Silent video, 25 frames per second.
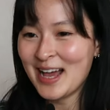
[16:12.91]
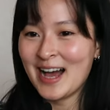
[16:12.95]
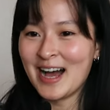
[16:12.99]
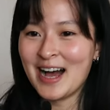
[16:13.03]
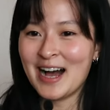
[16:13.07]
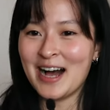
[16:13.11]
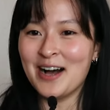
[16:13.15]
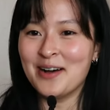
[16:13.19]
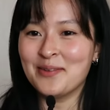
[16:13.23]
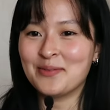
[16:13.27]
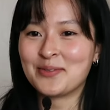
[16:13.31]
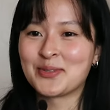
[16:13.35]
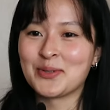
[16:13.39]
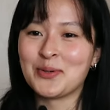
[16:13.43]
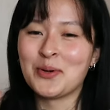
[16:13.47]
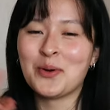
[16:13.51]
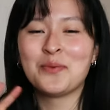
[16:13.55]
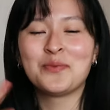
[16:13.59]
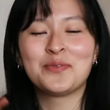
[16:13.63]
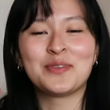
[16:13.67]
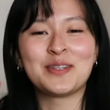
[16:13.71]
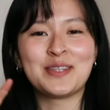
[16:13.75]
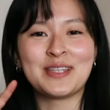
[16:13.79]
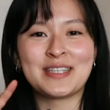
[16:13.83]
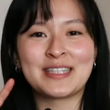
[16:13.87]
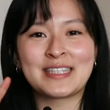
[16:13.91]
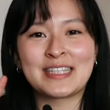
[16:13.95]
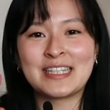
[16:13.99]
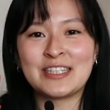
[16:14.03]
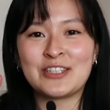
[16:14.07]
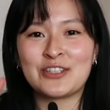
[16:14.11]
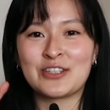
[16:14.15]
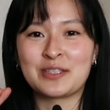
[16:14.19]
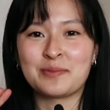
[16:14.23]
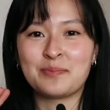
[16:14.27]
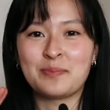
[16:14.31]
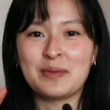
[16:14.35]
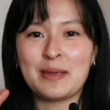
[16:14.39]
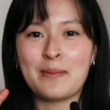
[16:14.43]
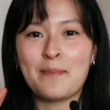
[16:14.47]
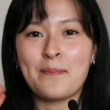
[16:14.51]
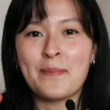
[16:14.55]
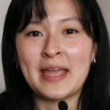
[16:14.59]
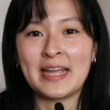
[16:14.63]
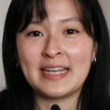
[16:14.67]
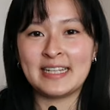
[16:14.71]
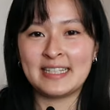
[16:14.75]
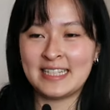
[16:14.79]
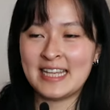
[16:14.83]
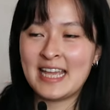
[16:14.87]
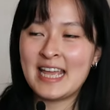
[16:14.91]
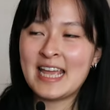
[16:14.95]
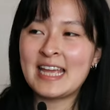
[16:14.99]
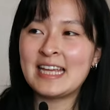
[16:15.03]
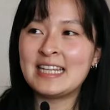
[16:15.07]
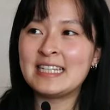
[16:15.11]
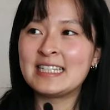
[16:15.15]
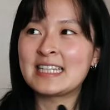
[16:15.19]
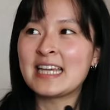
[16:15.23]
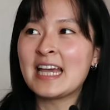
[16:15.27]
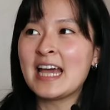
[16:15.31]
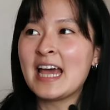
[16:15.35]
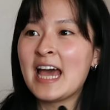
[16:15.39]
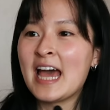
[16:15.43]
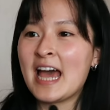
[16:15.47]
So hopefully this can just be maintained.